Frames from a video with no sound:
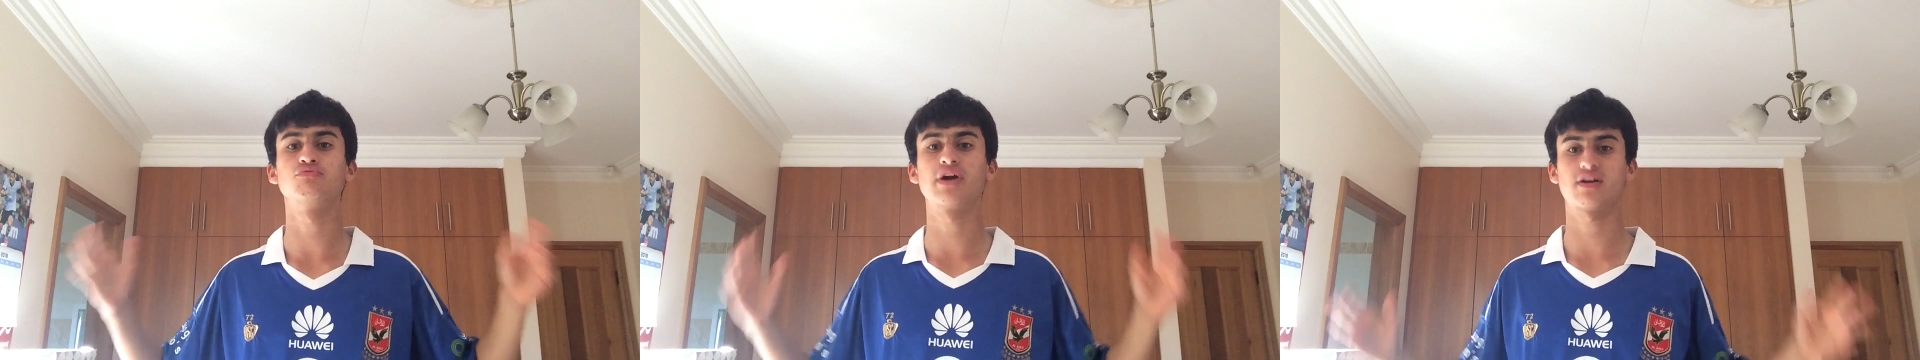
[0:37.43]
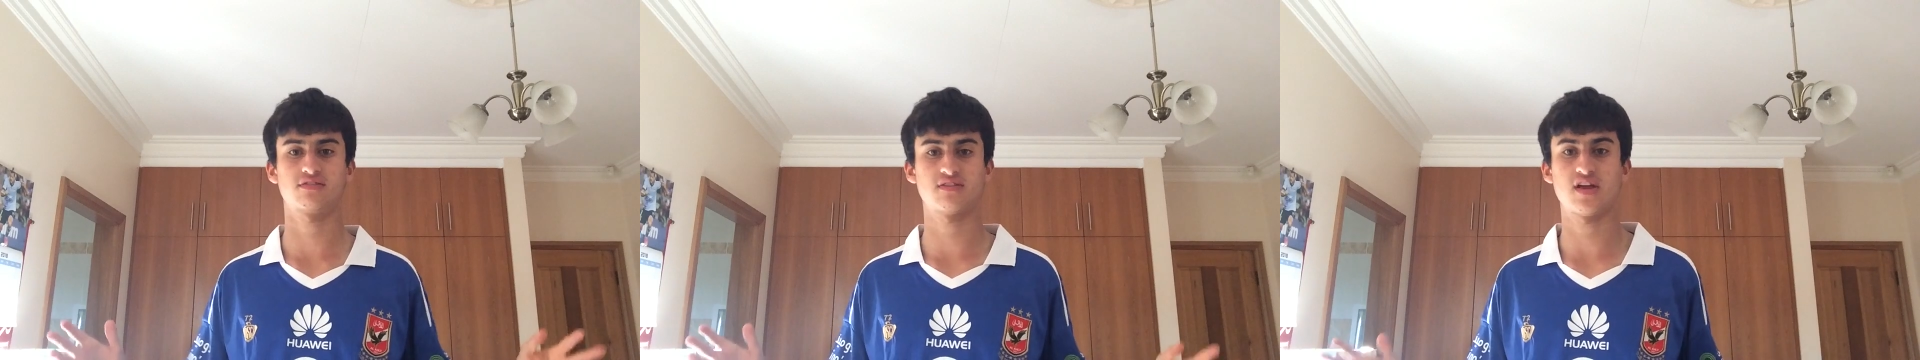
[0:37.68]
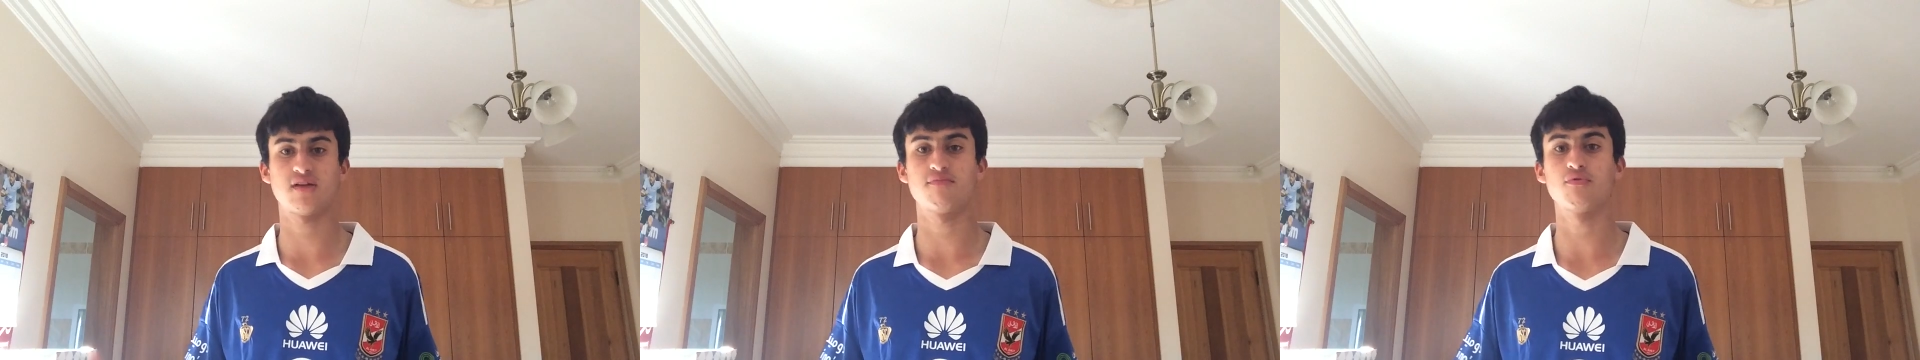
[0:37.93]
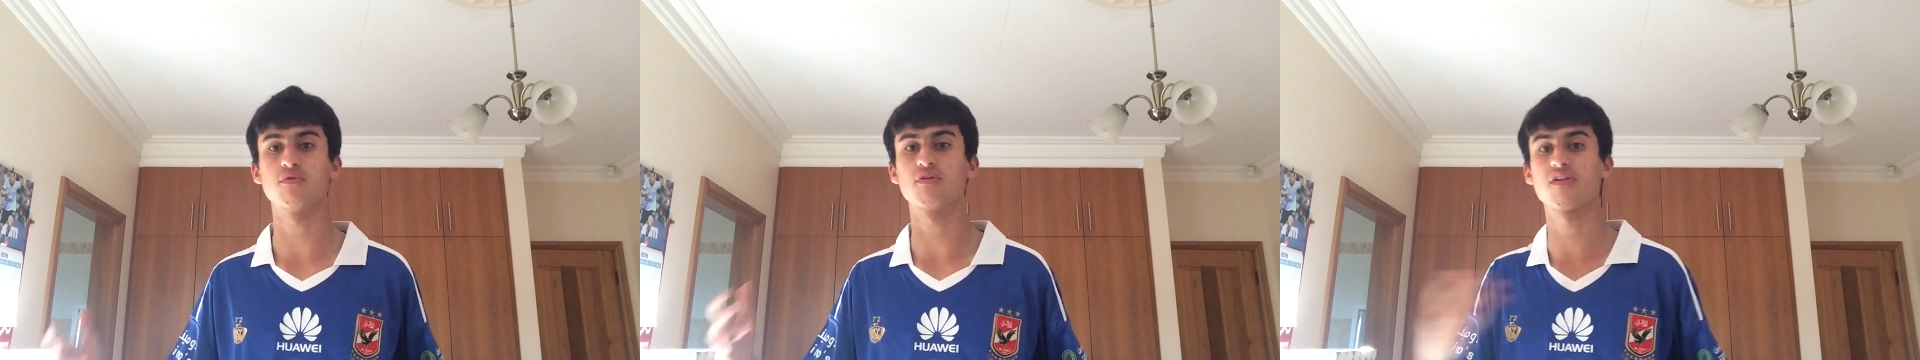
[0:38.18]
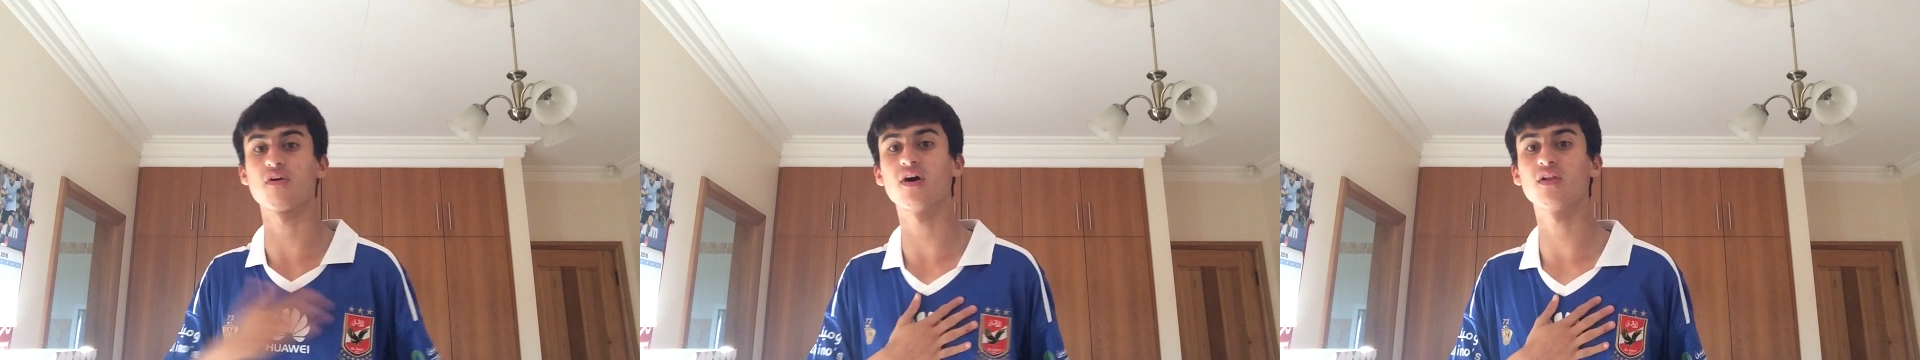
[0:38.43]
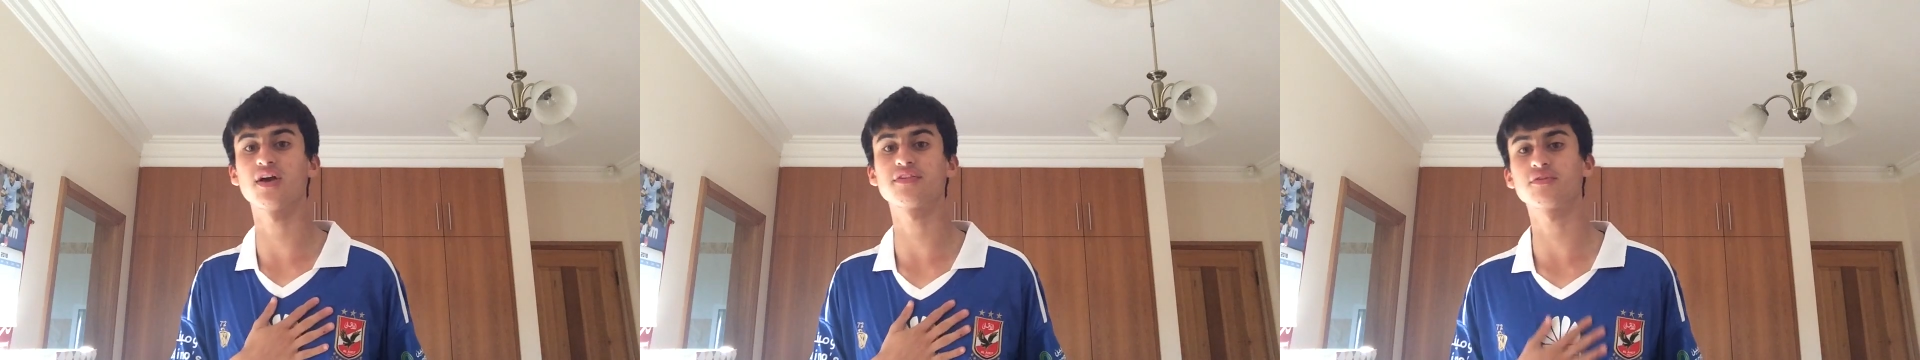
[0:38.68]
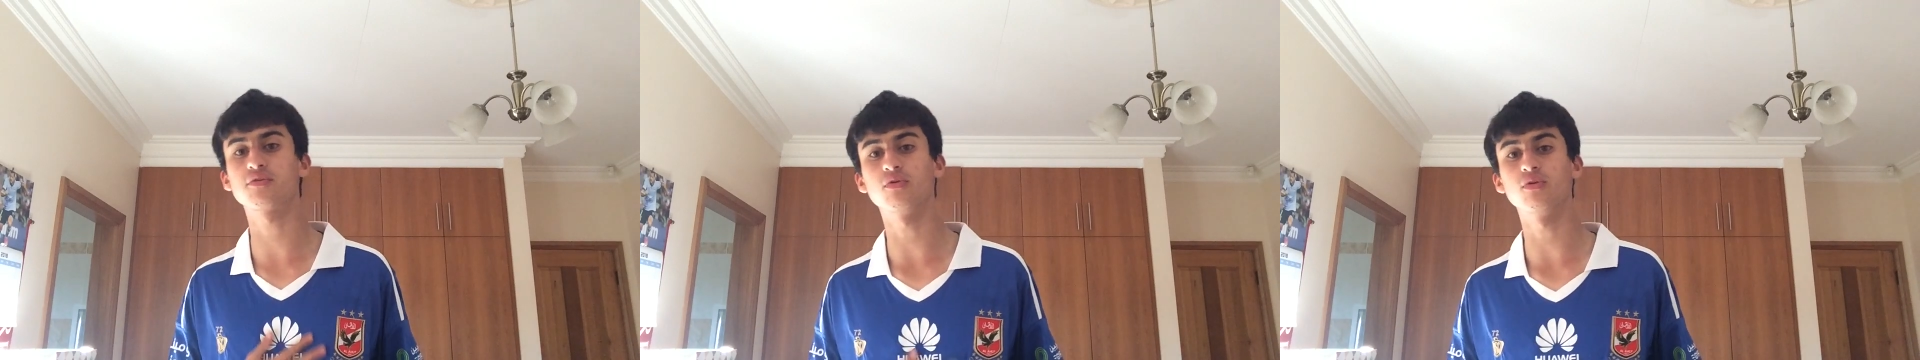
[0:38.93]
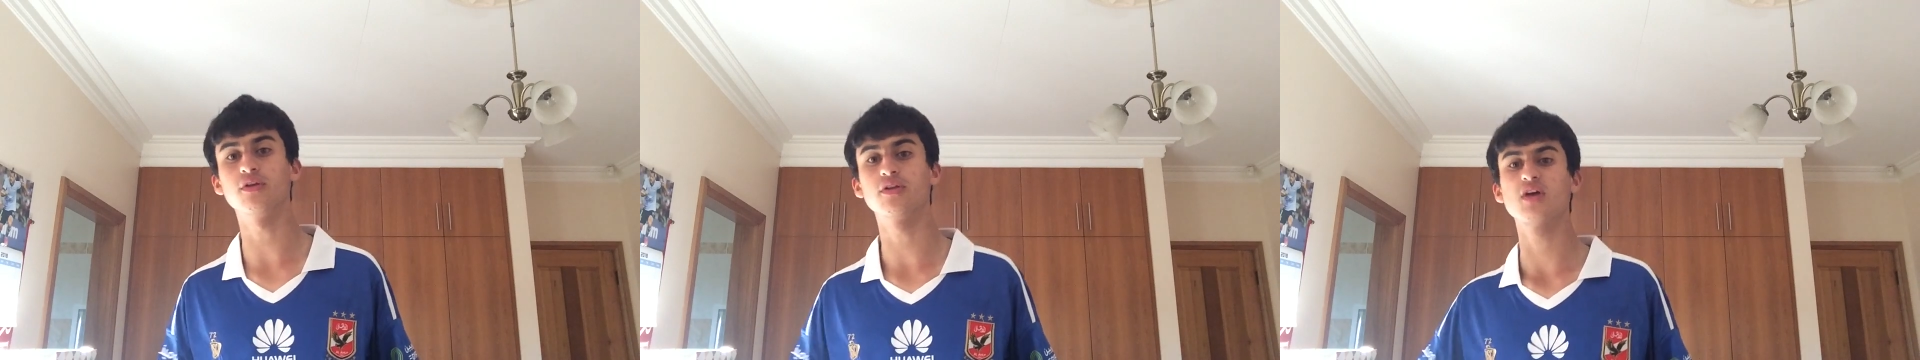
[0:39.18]
roundtable, or as I like to
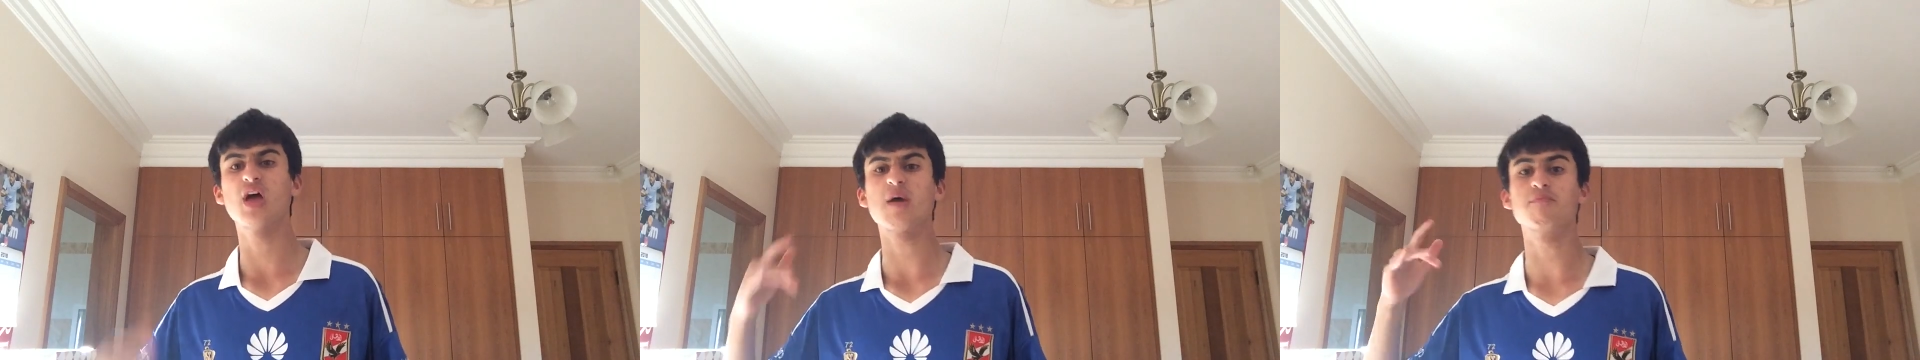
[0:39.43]
call it,